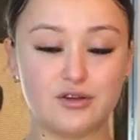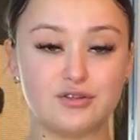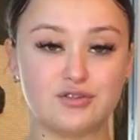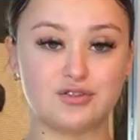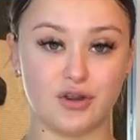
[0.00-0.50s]

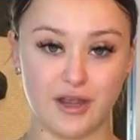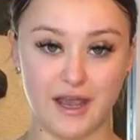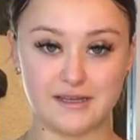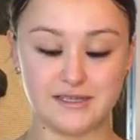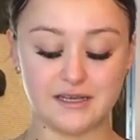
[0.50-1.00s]
so
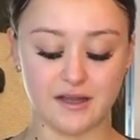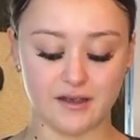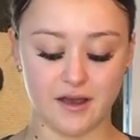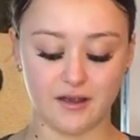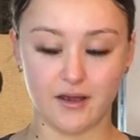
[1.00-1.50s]
hectic.
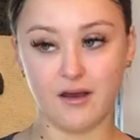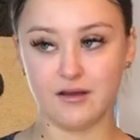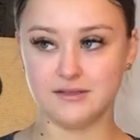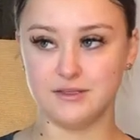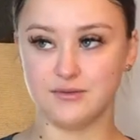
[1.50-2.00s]
Like I
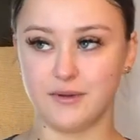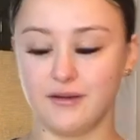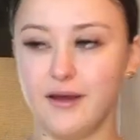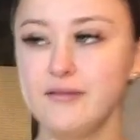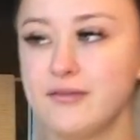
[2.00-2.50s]
can't deal with my
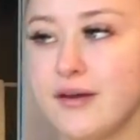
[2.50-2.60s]
life.